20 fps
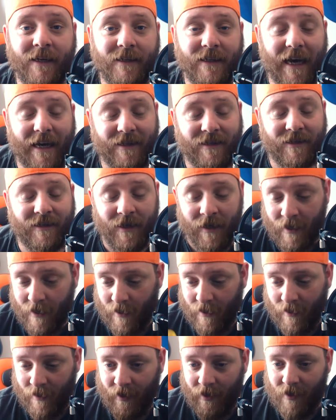Yes.
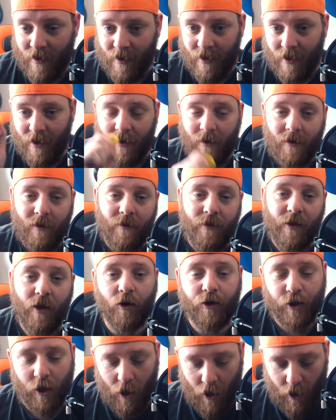The
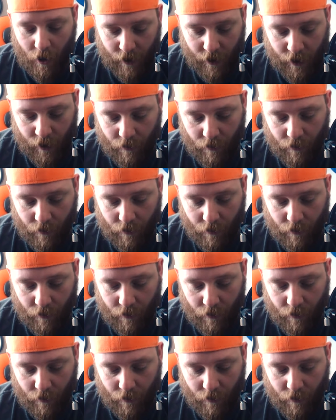Ochilon.